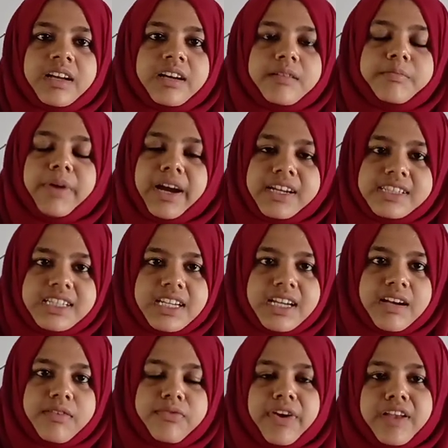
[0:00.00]
But
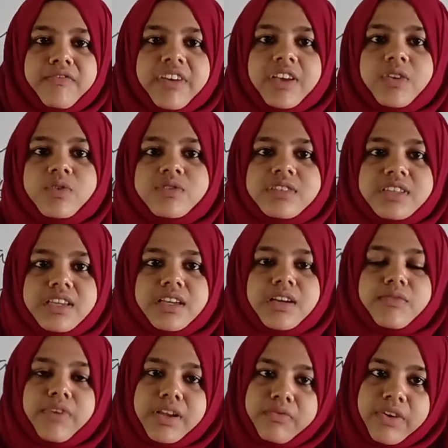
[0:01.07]
when
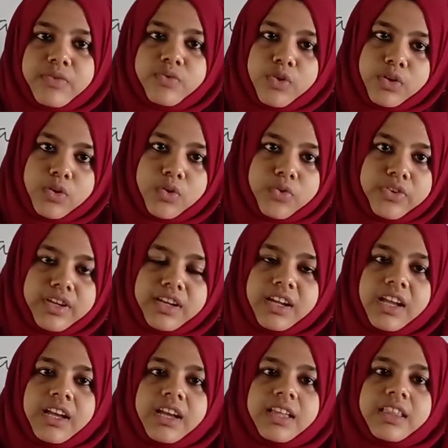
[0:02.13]
we're
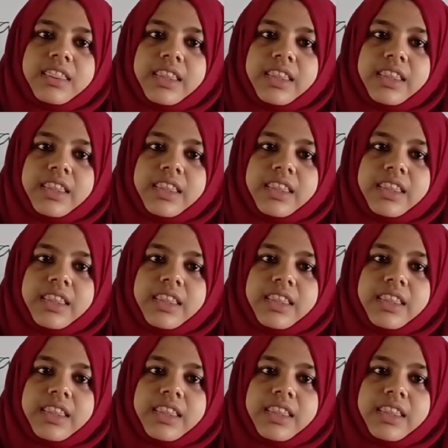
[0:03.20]
following